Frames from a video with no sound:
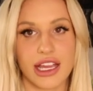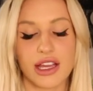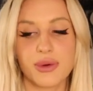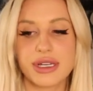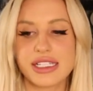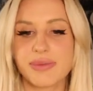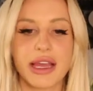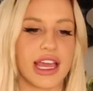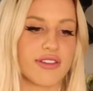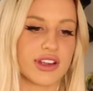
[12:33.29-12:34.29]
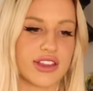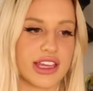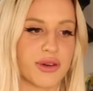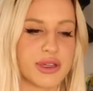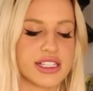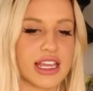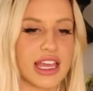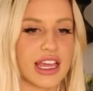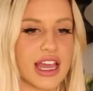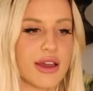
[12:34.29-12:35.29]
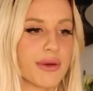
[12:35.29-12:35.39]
It was my everything. It was like